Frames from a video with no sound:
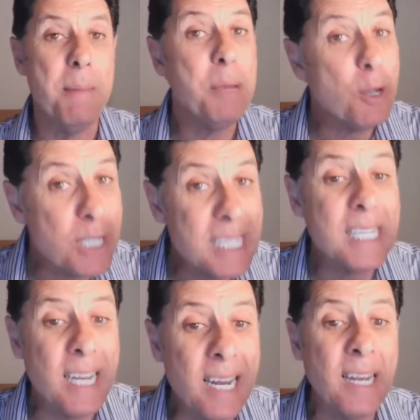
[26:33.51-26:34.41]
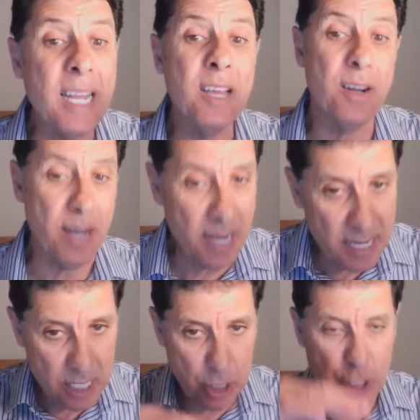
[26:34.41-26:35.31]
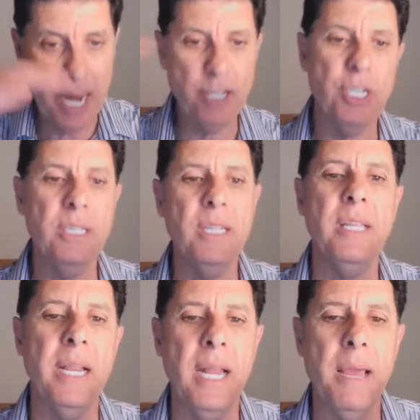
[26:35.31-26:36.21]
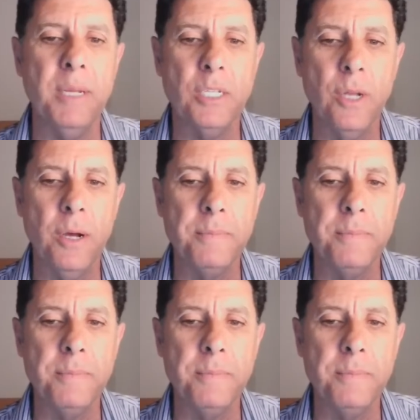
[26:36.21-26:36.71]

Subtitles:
because it's an era. It's changing the dynamics.